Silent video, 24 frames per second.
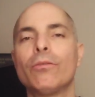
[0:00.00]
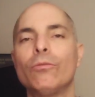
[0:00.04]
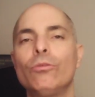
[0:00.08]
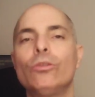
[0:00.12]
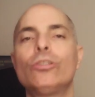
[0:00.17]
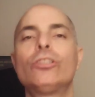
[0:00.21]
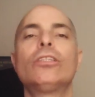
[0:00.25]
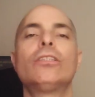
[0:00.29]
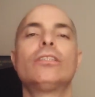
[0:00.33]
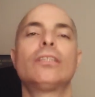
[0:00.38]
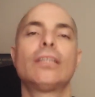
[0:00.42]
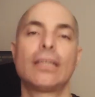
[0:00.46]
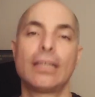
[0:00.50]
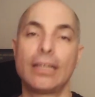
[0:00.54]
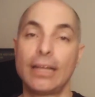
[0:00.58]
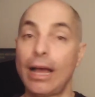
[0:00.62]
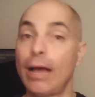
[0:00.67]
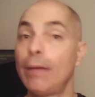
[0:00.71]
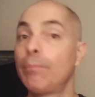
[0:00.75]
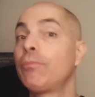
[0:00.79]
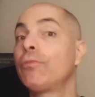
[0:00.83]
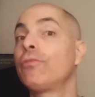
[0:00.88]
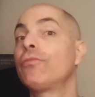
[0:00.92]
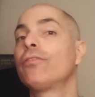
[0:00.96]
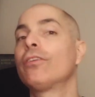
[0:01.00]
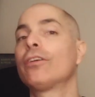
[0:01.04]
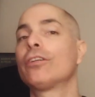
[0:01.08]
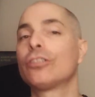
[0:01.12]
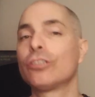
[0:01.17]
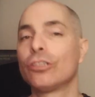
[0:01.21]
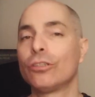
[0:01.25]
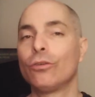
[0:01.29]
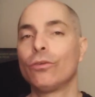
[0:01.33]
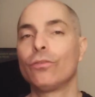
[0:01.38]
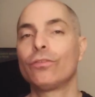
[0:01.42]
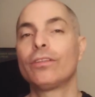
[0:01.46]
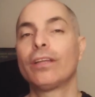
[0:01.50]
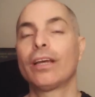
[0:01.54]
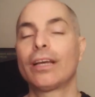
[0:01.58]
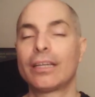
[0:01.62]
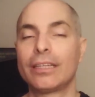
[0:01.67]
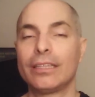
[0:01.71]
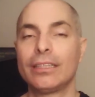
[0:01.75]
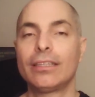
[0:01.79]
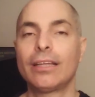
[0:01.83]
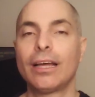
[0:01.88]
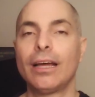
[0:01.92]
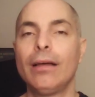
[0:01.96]
which is a gap version of
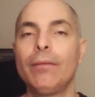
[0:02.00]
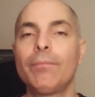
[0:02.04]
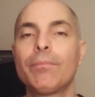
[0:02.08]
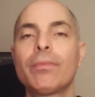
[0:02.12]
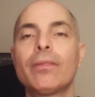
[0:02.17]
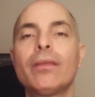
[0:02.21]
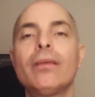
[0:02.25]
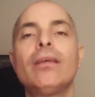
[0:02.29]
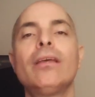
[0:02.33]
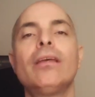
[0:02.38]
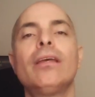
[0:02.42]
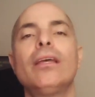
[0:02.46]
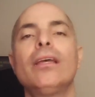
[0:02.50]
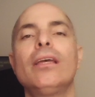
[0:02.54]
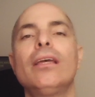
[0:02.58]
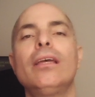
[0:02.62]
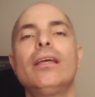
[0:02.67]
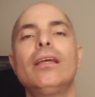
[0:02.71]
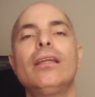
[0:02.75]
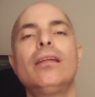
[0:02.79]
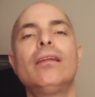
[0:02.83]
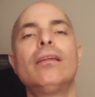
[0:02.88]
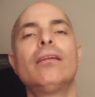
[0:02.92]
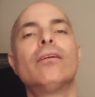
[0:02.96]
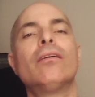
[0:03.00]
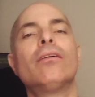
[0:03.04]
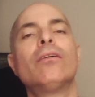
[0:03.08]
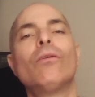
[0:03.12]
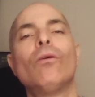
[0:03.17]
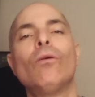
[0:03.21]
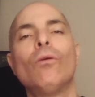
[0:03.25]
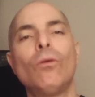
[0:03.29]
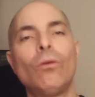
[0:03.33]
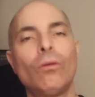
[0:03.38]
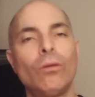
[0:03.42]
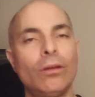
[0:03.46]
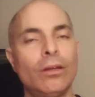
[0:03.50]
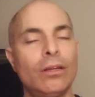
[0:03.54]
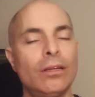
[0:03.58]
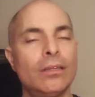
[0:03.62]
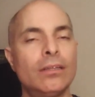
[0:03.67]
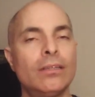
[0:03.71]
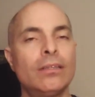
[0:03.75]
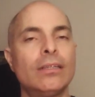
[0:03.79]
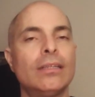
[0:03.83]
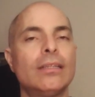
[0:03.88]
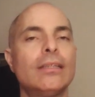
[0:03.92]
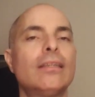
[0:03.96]
takita, in all
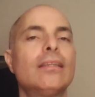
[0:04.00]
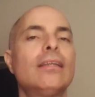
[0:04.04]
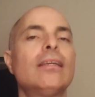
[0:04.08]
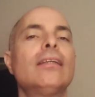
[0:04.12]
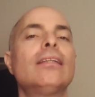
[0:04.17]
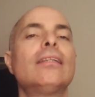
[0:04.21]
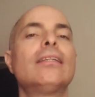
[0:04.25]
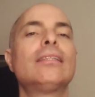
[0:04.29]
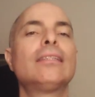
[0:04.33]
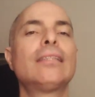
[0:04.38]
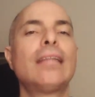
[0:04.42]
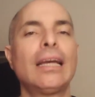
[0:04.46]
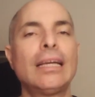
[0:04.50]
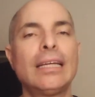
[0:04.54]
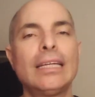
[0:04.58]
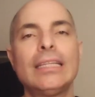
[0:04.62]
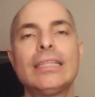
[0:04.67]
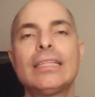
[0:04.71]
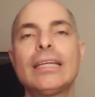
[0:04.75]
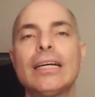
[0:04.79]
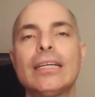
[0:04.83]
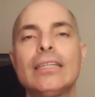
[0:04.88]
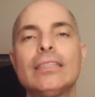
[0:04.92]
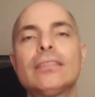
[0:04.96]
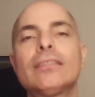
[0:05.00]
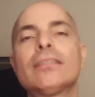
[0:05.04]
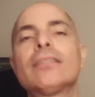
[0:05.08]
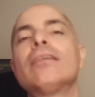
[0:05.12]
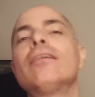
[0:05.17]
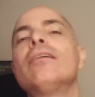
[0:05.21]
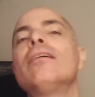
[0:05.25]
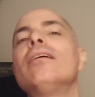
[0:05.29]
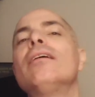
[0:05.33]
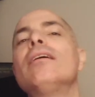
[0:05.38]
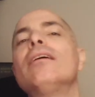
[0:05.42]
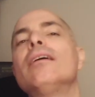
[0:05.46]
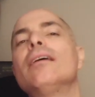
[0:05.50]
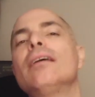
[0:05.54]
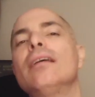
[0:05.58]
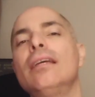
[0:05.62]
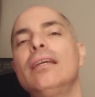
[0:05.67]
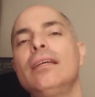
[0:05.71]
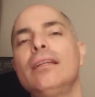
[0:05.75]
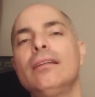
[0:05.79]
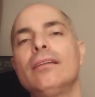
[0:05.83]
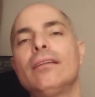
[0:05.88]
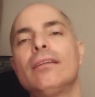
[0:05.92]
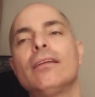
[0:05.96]
the takitas
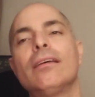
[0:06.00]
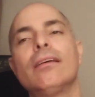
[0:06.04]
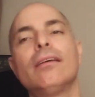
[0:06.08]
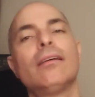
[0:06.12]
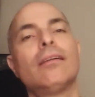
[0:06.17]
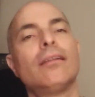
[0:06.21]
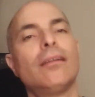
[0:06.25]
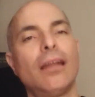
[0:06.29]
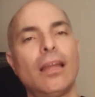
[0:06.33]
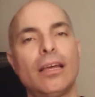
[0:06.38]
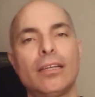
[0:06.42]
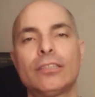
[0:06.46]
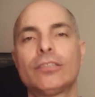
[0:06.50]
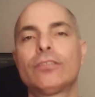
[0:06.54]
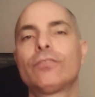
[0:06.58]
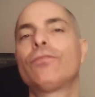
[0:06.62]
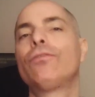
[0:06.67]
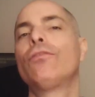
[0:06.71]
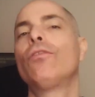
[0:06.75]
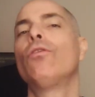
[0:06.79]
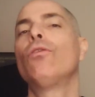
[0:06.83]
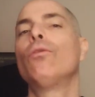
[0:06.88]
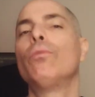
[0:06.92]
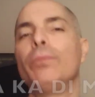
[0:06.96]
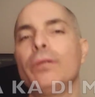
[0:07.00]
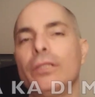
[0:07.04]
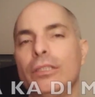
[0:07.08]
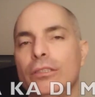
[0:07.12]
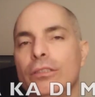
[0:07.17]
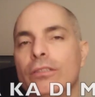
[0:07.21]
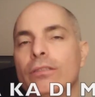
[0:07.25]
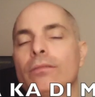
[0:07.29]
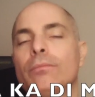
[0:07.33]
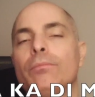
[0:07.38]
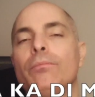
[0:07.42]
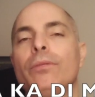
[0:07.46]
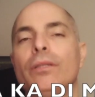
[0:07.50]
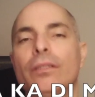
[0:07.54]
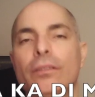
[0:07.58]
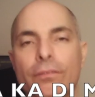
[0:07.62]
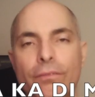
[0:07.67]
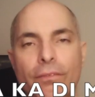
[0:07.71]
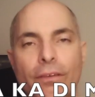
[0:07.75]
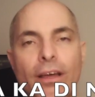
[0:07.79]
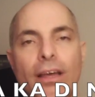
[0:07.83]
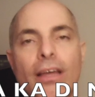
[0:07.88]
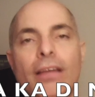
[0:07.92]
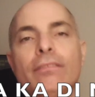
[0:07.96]
in the last 4 beats, beats
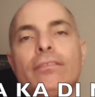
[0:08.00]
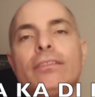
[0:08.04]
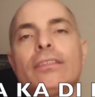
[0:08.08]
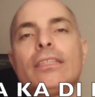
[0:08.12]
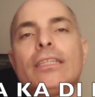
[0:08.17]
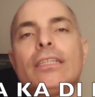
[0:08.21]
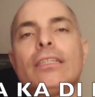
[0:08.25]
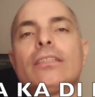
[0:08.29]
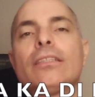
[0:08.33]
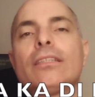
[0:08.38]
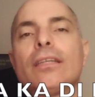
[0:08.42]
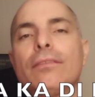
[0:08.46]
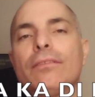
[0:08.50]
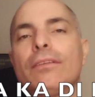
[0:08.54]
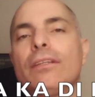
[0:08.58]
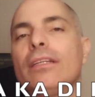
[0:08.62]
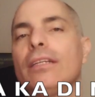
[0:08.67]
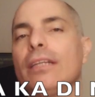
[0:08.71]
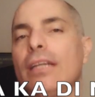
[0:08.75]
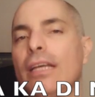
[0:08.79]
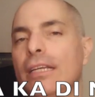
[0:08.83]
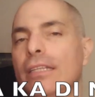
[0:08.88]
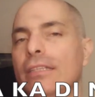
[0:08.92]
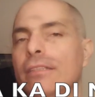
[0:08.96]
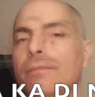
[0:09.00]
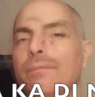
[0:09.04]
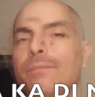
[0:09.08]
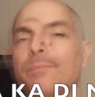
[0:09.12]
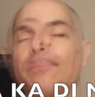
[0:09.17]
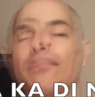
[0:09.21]
5, 6, 7, and 8.